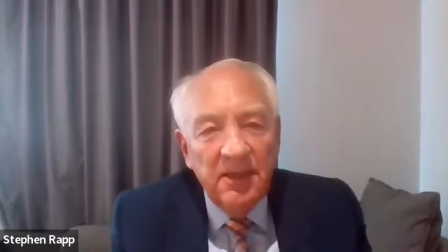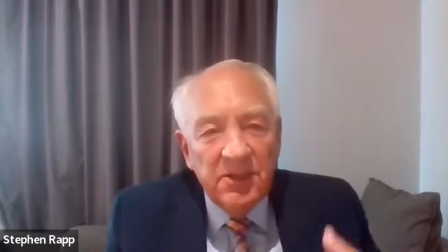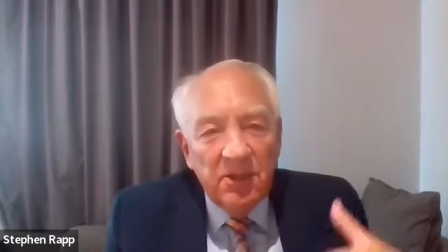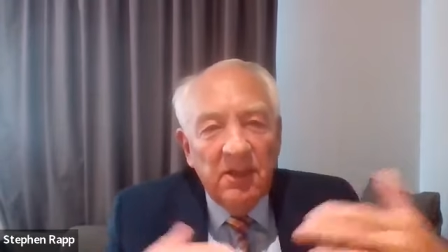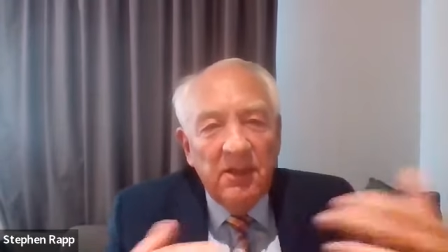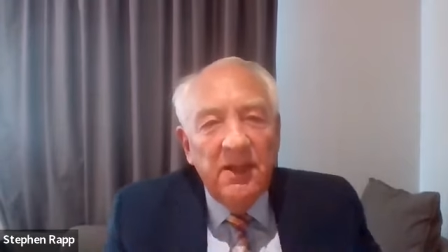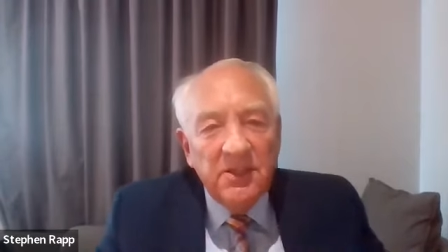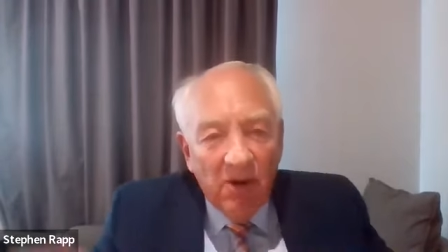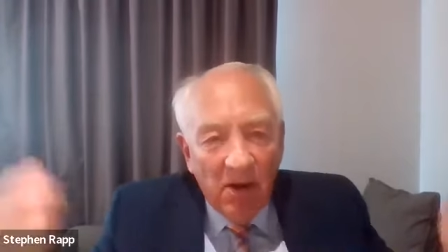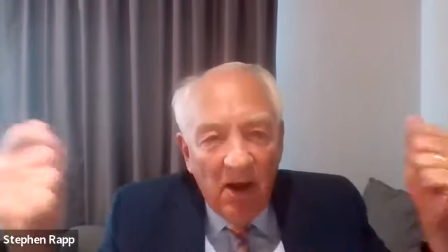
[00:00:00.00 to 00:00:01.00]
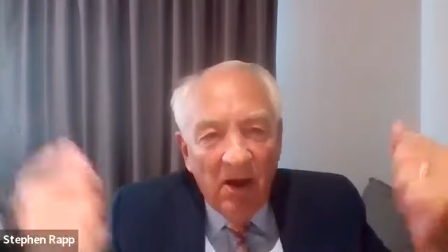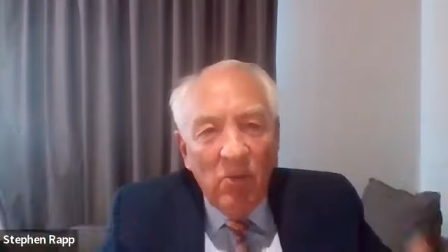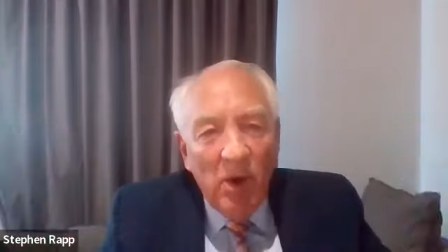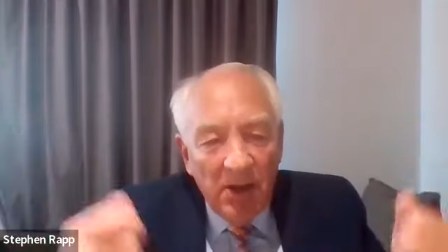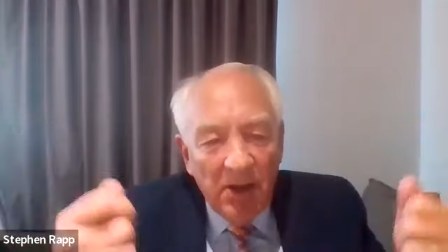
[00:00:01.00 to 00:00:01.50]
so that the
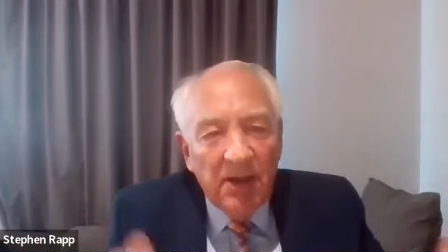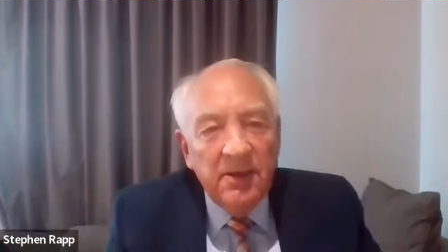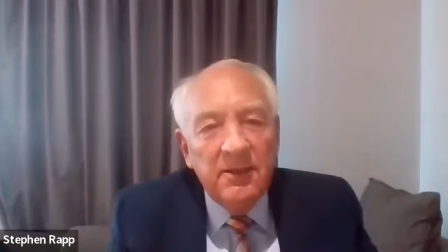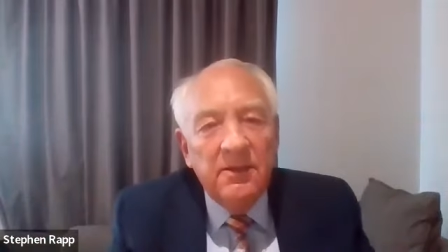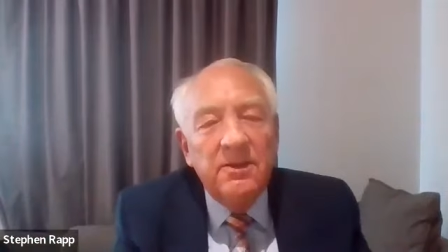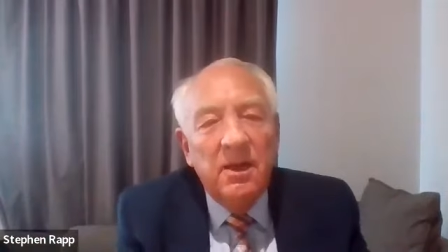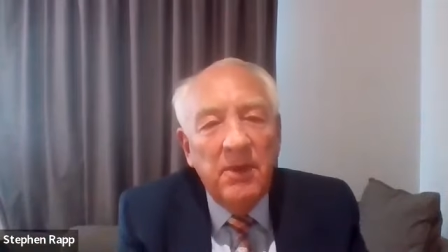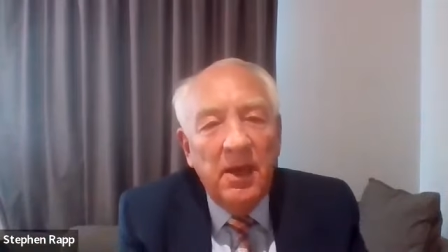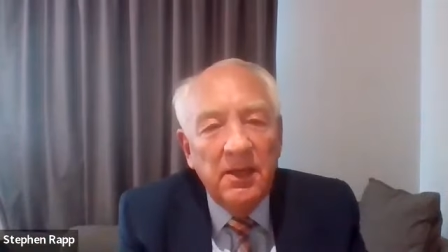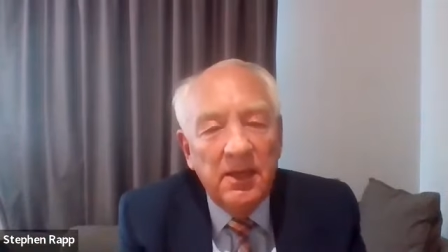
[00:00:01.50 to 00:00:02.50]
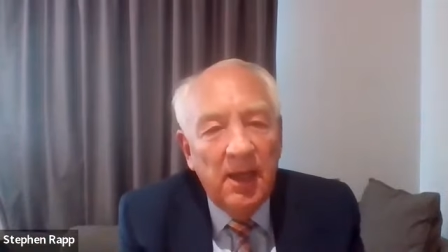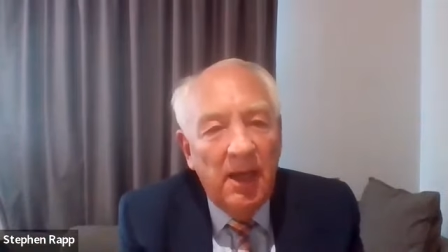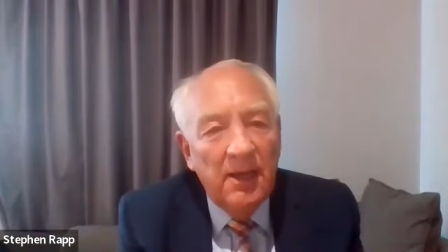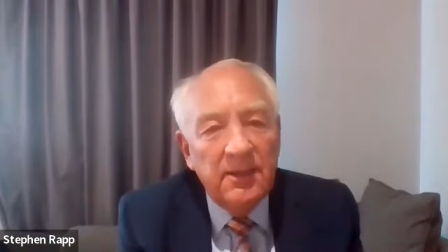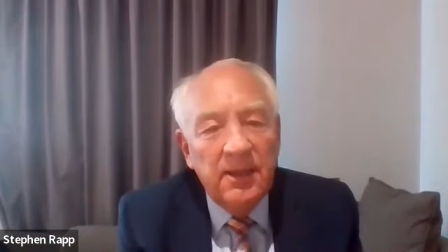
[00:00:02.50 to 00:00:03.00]
Interahamwe could come in
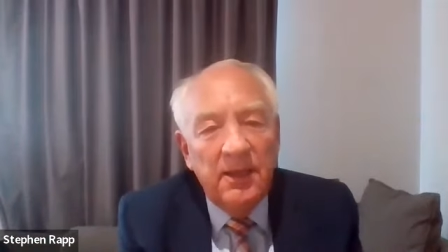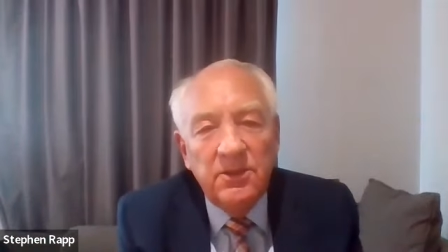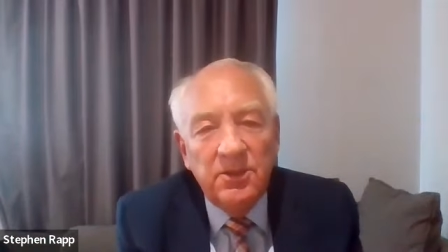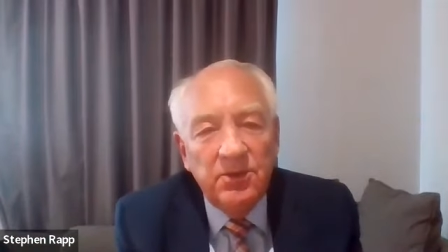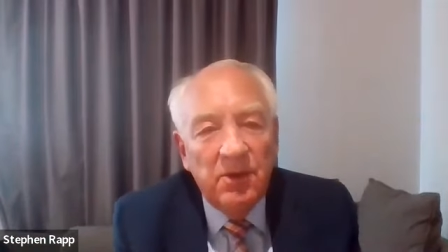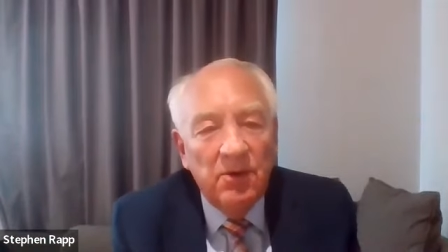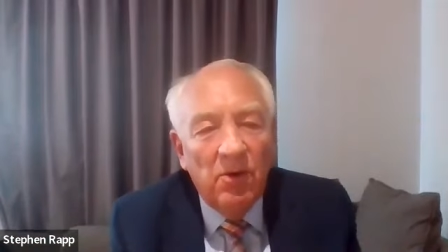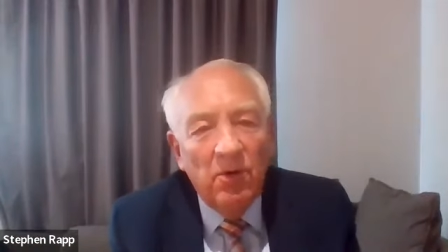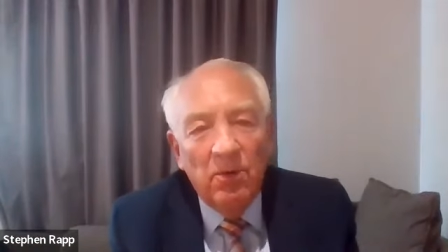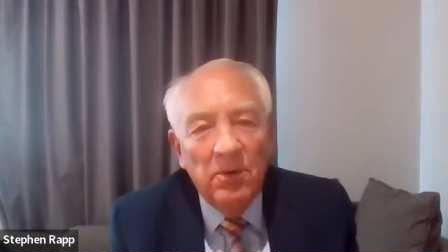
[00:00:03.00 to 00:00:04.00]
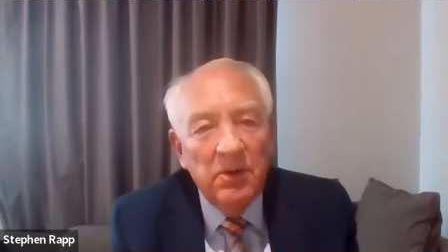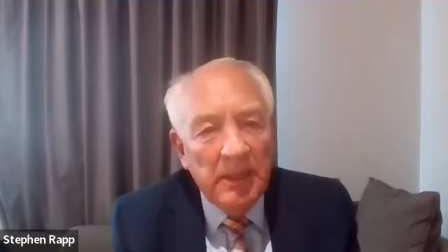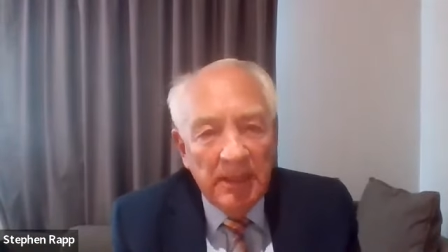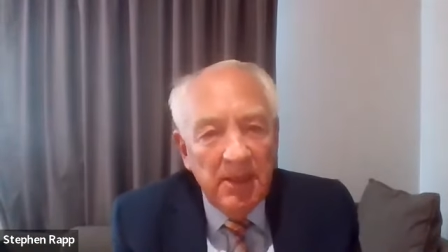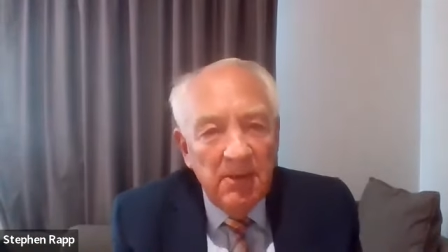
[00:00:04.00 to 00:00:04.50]
and do the horrible
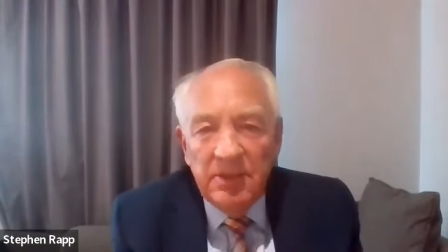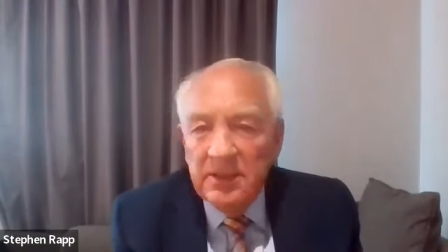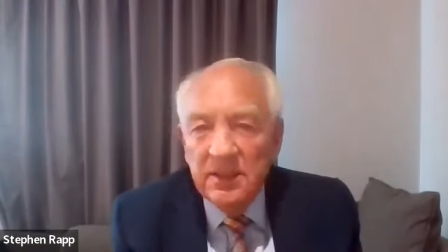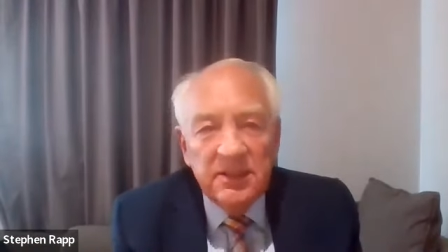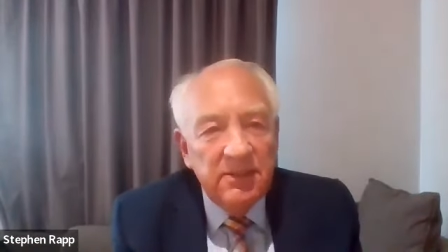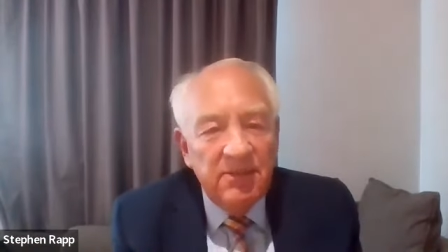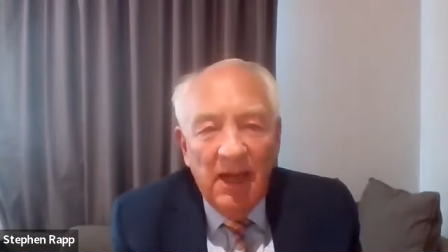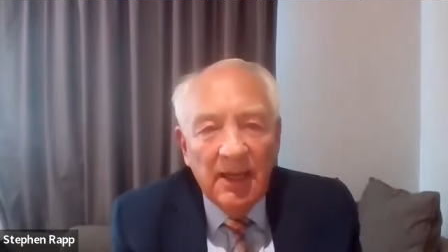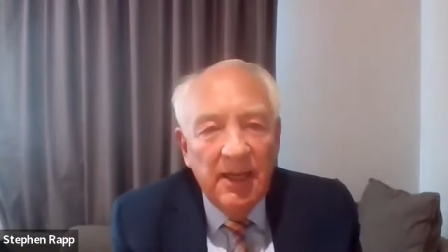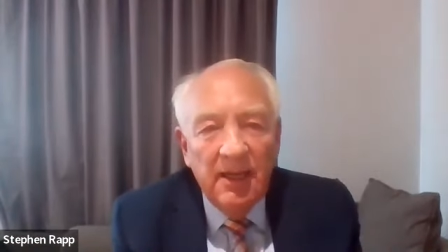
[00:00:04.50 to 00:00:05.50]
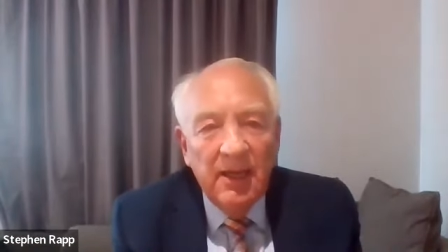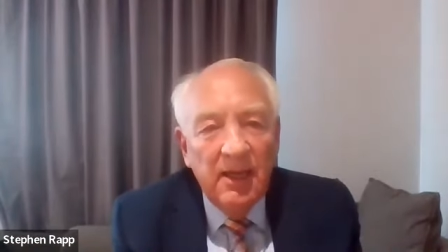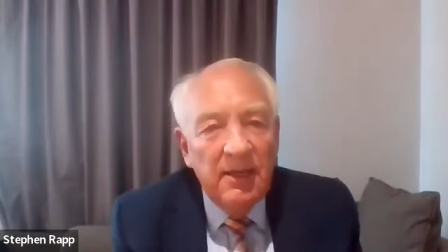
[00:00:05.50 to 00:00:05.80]
business of hacking